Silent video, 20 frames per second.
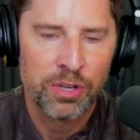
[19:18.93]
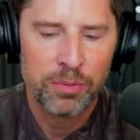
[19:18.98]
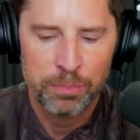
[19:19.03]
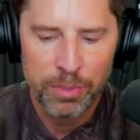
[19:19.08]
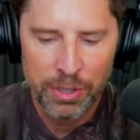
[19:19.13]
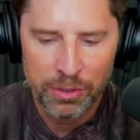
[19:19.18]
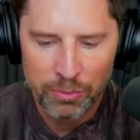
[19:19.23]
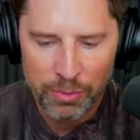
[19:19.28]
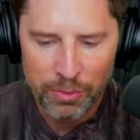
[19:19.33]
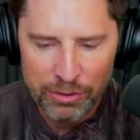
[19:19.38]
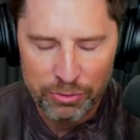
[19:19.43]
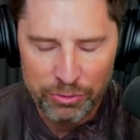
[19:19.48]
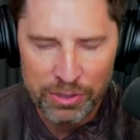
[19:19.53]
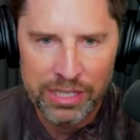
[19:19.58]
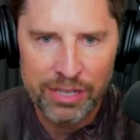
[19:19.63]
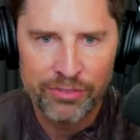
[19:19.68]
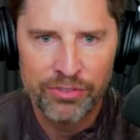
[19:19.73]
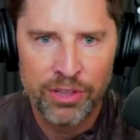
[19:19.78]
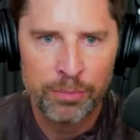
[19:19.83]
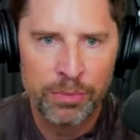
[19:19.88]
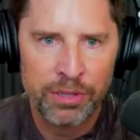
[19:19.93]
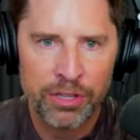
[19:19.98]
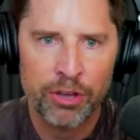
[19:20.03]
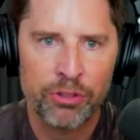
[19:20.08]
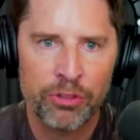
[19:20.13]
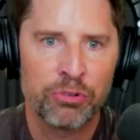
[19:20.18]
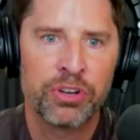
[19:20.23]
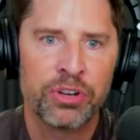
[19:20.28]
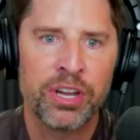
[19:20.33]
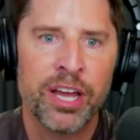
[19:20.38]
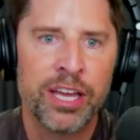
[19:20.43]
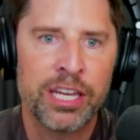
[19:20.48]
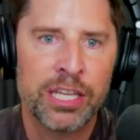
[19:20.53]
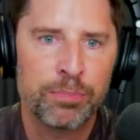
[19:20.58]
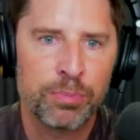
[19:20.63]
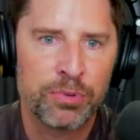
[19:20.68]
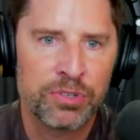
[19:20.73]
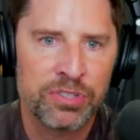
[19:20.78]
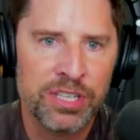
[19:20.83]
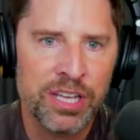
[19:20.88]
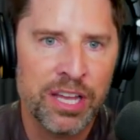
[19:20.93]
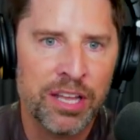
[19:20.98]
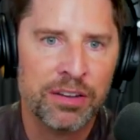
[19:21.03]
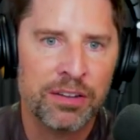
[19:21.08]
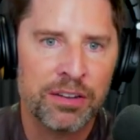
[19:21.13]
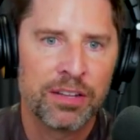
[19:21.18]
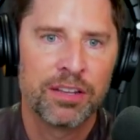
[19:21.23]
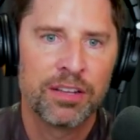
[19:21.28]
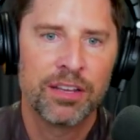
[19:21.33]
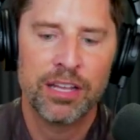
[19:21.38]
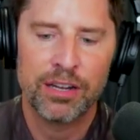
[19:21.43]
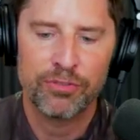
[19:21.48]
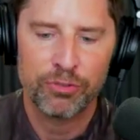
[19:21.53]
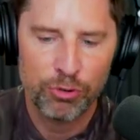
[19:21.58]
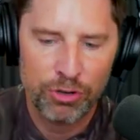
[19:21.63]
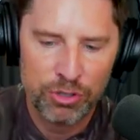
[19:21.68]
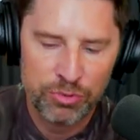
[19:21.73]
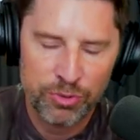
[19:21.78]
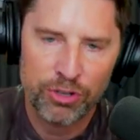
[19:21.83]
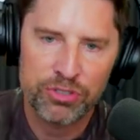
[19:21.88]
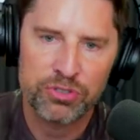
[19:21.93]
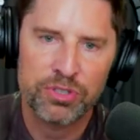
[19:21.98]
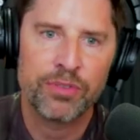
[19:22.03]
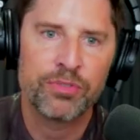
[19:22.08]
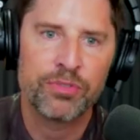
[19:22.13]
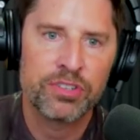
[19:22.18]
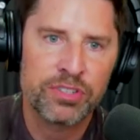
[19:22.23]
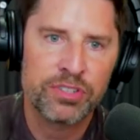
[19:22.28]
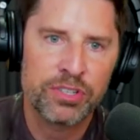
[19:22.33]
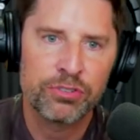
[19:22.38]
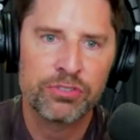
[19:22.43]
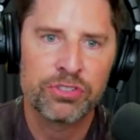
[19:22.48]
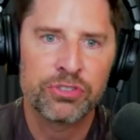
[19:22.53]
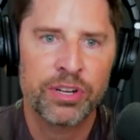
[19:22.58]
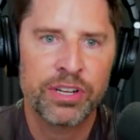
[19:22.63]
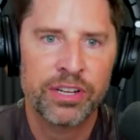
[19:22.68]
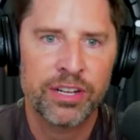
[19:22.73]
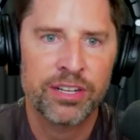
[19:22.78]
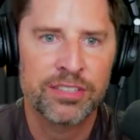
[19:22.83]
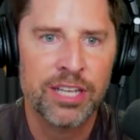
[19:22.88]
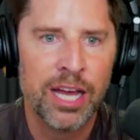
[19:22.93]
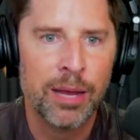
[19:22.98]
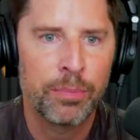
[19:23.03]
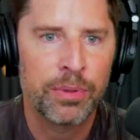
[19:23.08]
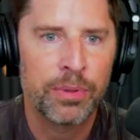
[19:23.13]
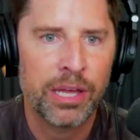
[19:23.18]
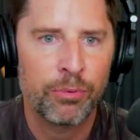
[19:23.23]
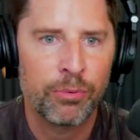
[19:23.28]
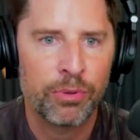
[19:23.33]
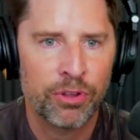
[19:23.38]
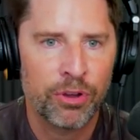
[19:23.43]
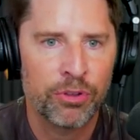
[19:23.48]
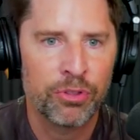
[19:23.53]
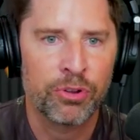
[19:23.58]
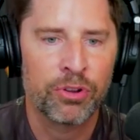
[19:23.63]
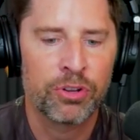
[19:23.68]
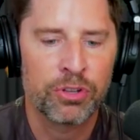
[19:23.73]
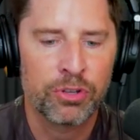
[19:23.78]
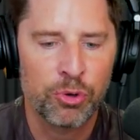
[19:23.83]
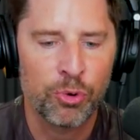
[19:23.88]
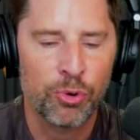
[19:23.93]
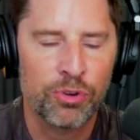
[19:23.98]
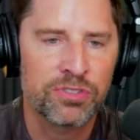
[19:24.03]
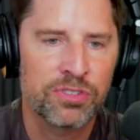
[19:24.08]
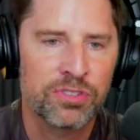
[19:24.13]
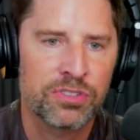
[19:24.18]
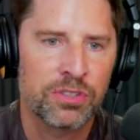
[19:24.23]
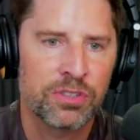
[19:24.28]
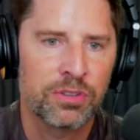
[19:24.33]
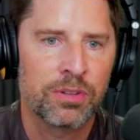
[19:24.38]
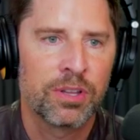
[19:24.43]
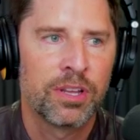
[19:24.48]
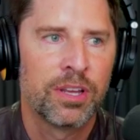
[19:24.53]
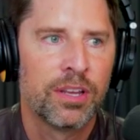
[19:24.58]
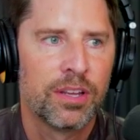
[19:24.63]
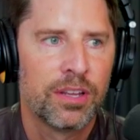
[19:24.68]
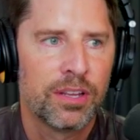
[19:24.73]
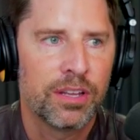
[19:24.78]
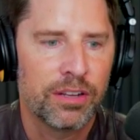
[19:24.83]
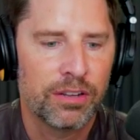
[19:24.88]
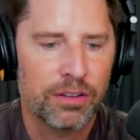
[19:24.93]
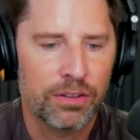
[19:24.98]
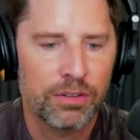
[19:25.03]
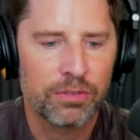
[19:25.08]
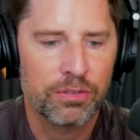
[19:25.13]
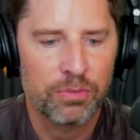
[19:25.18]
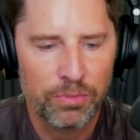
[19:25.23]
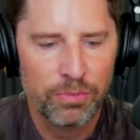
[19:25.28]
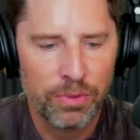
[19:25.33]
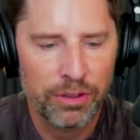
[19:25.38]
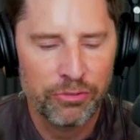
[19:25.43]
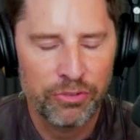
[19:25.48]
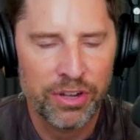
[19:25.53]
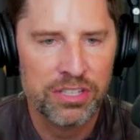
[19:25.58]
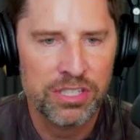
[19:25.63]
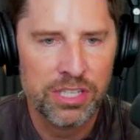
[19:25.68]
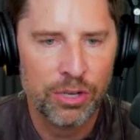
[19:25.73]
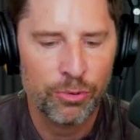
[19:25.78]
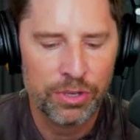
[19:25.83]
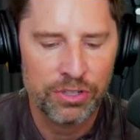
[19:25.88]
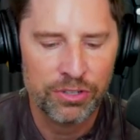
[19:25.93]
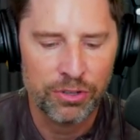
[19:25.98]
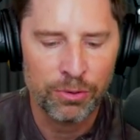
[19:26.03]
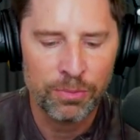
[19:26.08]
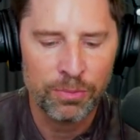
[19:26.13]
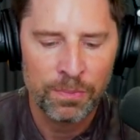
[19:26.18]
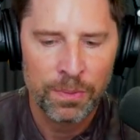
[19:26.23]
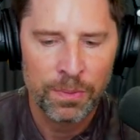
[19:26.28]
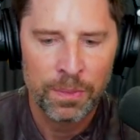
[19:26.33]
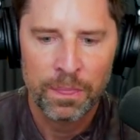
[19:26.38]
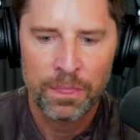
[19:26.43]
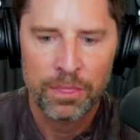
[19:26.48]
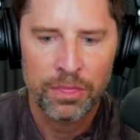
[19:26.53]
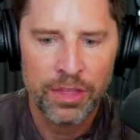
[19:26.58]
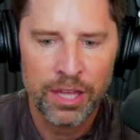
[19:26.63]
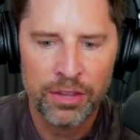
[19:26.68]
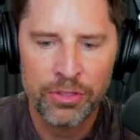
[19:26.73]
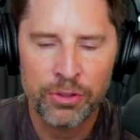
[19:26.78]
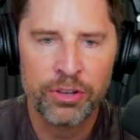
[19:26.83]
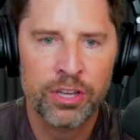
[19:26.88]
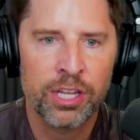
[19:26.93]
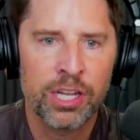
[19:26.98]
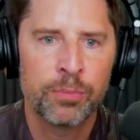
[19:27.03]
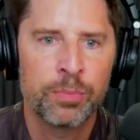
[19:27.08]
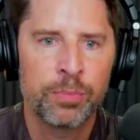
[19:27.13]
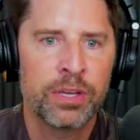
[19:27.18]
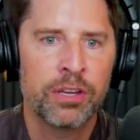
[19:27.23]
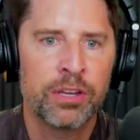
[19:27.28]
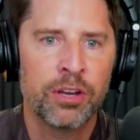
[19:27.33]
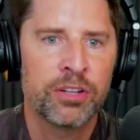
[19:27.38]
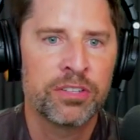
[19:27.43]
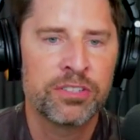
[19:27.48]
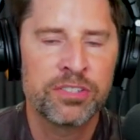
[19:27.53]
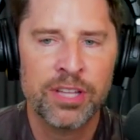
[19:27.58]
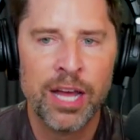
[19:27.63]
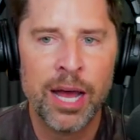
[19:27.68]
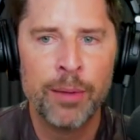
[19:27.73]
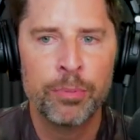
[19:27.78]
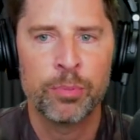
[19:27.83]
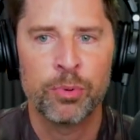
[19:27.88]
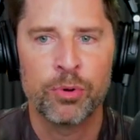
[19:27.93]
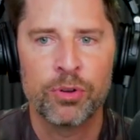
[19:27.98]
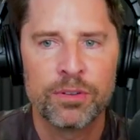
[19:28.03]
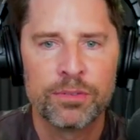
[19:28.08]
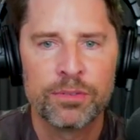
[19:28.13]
But if we give them the other ninety percent, and of course we also have the skills training on top of that with other courses and uh, events that we do, then they're gonna be unstoppable.